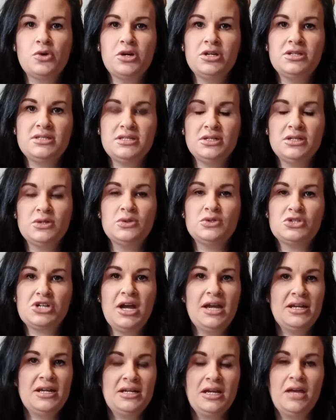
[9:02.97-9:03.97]
still
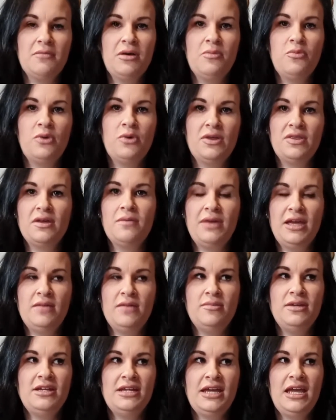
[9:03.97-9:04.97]
trying to come up with a
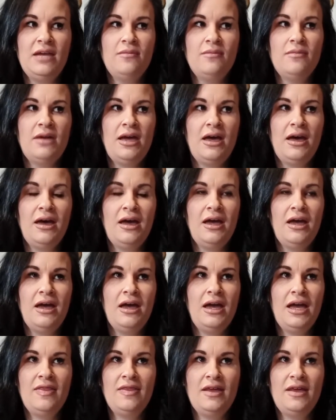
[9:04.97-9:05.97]
baby name.
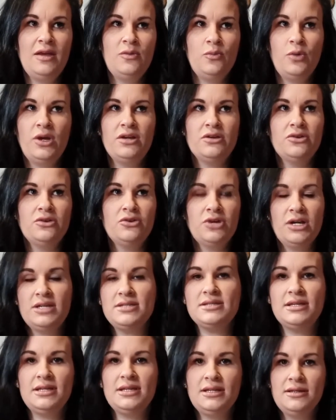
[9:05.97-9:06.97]
And then when
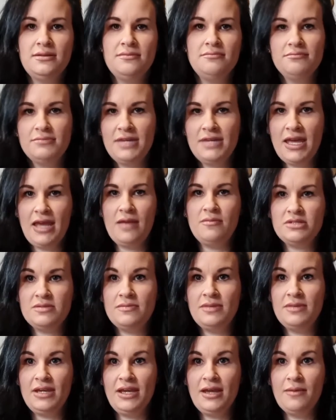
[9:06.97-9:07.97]
Grayson came to
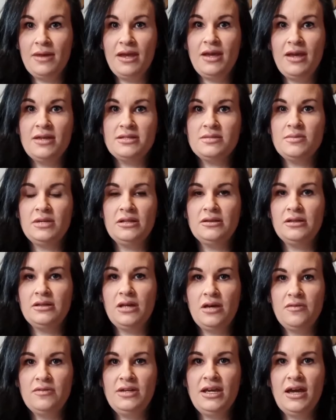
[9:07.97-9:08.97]
me and my husband
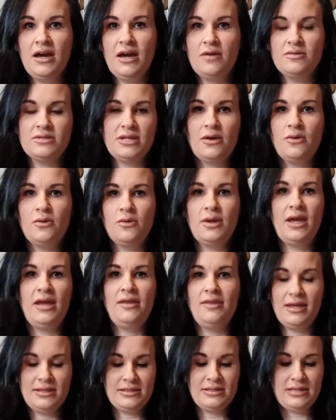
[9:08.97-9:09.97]
loved it, I was like, okay,
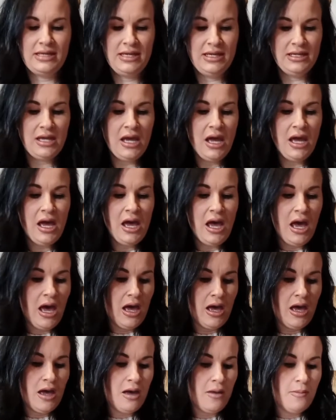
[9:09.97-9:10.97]
that's it.
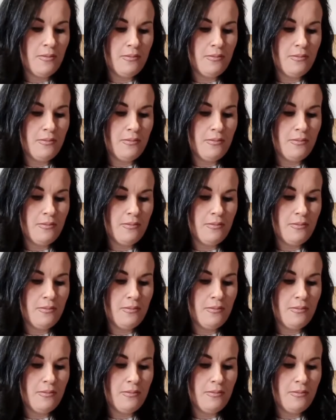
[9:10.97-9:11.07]
But